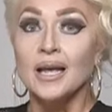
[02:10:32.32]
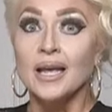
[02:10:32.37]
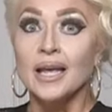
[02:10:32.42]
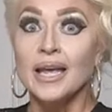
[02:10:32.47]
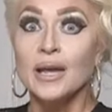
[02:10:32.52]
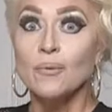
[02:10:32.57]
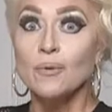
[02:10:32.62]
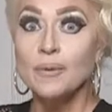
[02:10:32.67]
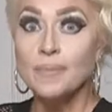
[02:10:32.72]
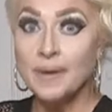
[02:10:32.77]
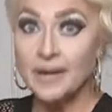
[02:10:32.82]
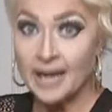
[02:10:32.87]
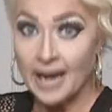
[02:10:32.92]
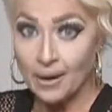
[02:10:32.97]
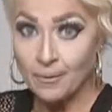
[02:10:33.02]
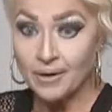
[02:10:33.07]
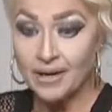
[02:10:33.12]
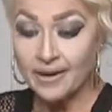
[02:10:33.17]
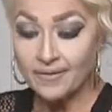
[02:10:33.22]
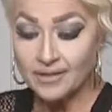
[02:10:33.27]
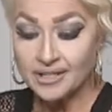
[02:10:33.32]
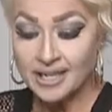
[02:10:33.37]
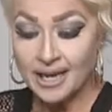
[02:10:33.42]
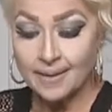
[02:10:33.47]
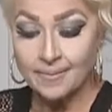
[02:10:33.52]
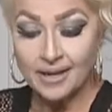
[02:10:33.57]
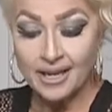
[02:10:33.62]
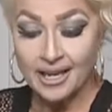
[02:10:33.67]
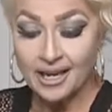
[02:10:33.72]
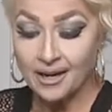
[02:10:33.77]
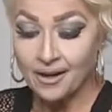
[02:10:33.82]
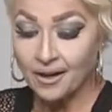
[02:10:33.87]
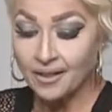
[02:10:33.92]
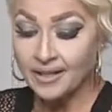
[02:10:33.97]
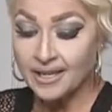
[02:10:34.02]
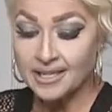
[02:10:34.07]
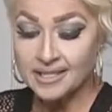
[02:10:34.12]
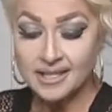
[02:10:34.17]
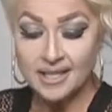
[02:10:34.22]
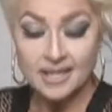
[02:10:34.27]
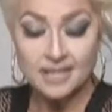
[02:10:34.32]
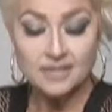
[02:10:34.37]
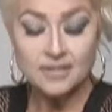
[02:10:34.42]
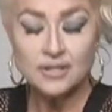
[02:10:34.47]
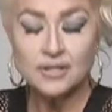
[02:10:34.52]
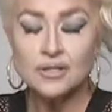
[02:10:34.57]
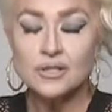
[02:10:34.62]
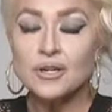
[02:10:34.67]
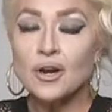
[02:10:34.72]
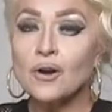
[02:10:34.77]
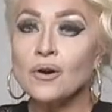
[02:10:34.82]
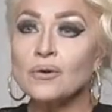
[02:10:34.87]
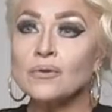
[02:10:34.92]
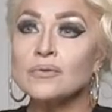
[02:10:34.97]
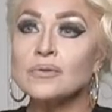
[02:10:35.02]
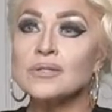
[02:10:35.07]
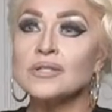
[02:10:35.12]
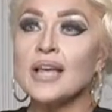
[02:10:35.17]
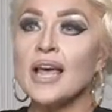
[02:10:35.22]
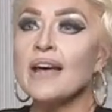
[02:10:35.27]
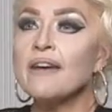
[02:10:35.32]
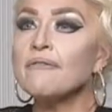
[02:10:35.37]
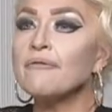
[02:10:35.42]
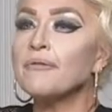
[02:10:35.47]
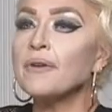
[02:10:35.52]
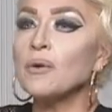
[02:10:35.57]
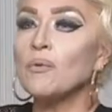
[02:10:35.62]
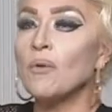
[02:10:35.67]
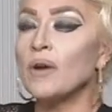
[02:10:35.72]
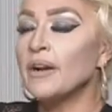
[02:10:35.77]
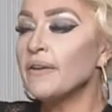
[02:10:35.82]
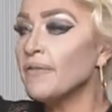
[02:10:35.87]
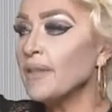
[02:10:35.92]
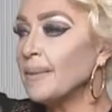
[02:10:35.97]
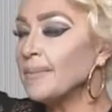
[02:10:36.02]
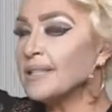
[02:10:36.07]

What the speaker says: It would be now or never time to get in on these stones, every one of them.